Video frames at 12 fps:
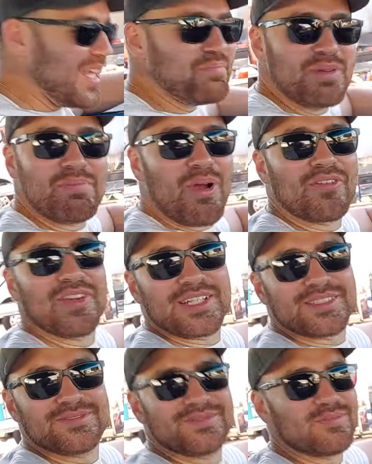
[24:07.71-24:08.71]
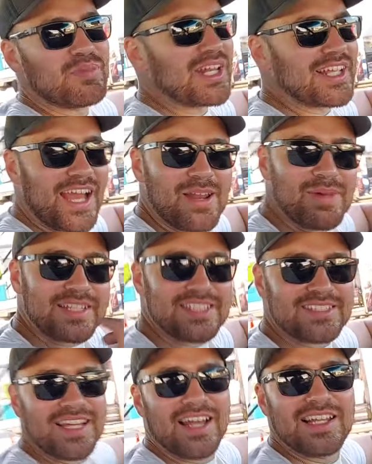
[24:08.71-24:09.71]
It'd be perfect. But it kind of makes
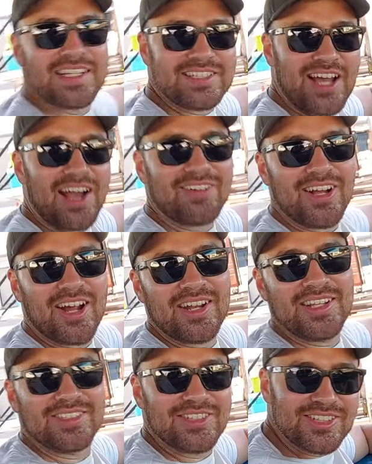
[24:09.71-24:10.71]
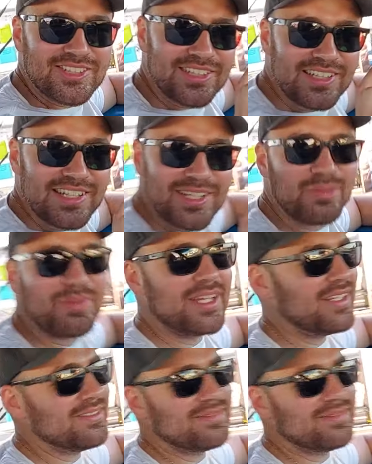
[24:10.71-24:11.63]
it sound like it's hot rodded just a little bit.